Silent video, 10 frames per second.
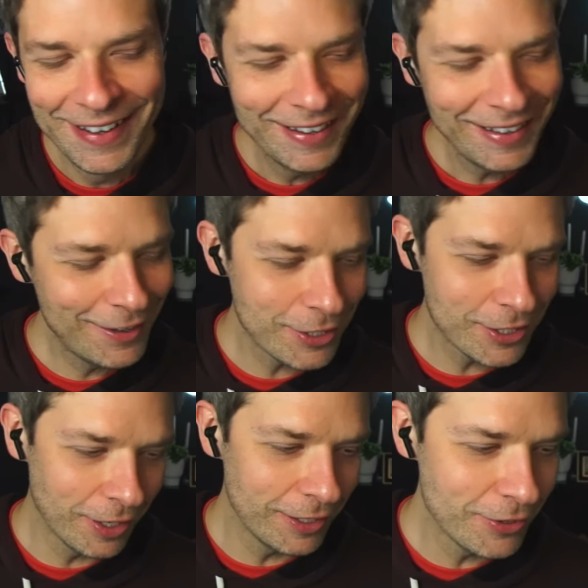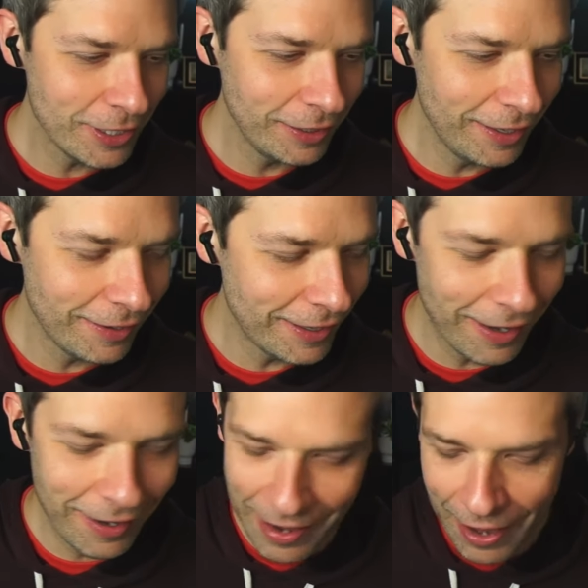You should. You should leave.
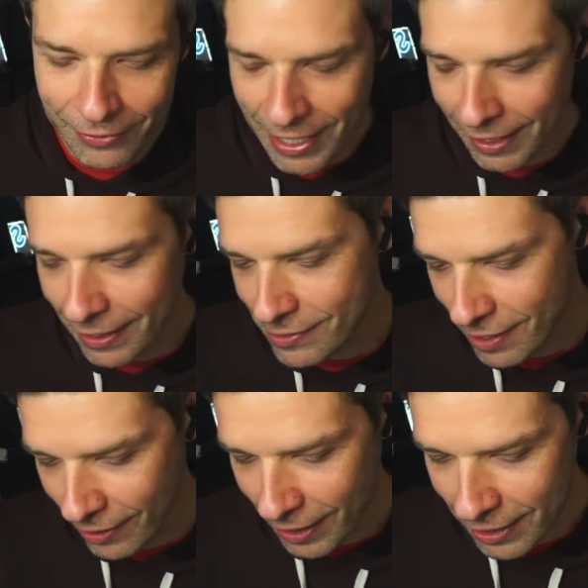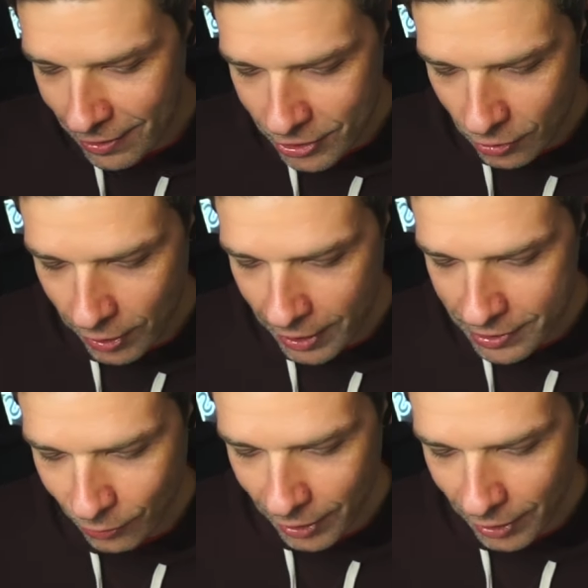I'll take this one. Okay, you enjoy this one.